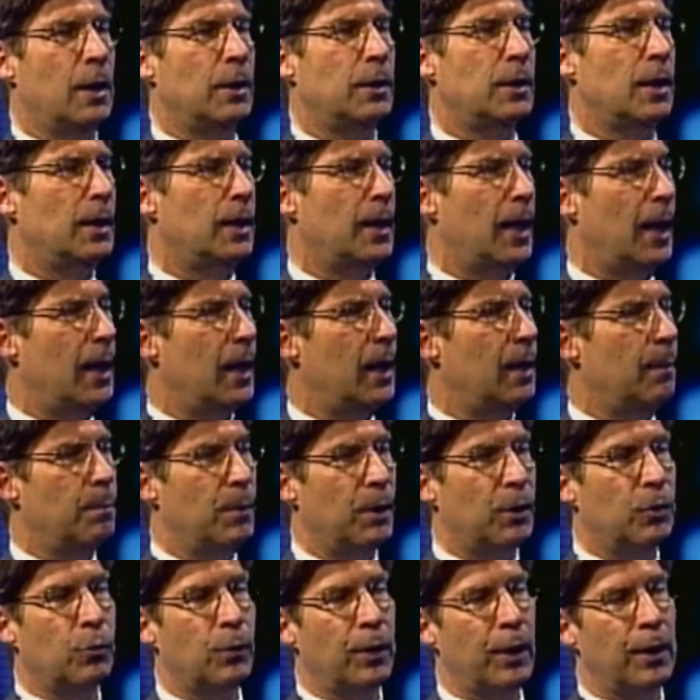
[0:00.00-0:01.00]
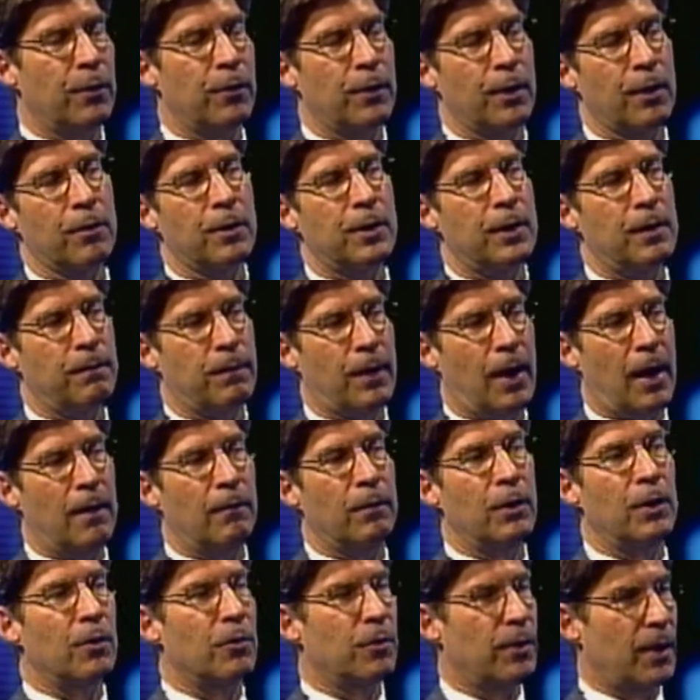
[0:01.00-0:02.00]
Today, between
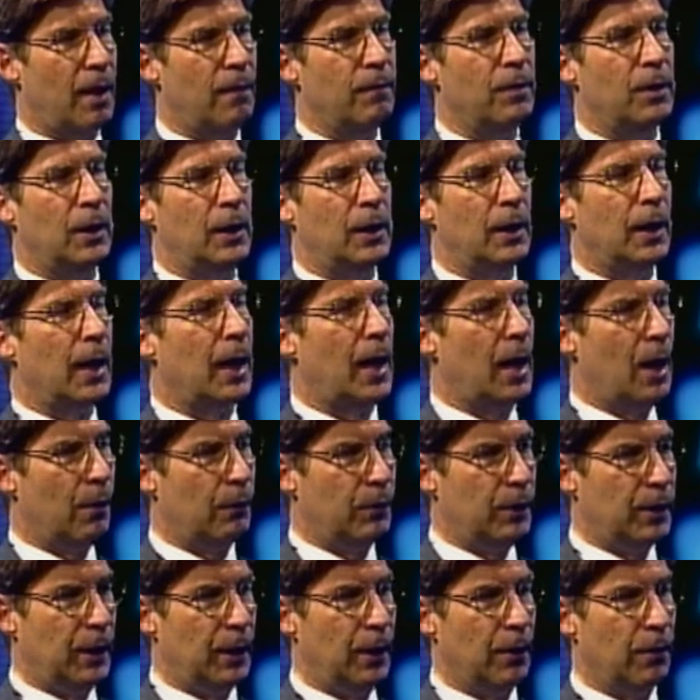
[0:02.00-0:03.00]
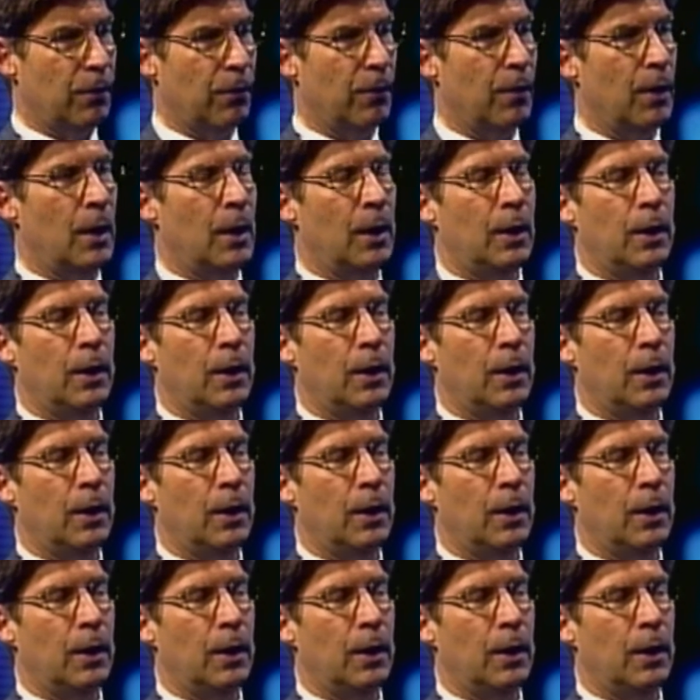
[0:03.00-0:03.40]
65 and 70 counties,